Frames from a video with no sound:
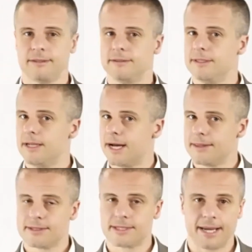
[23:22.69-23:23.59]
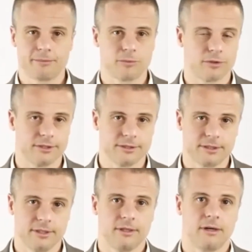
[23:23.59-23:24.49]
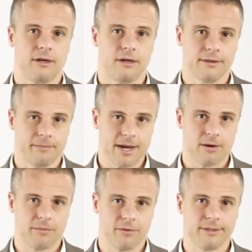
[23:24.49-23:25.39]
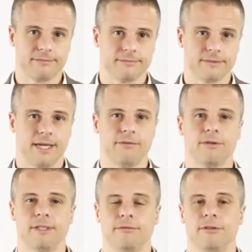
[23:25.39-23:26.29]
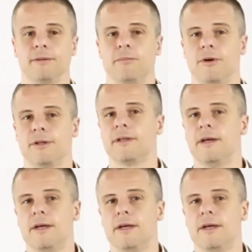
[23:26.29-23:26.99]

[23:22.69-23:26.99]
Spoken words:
not the typed words on the PowerPoint. Okay, really, really important.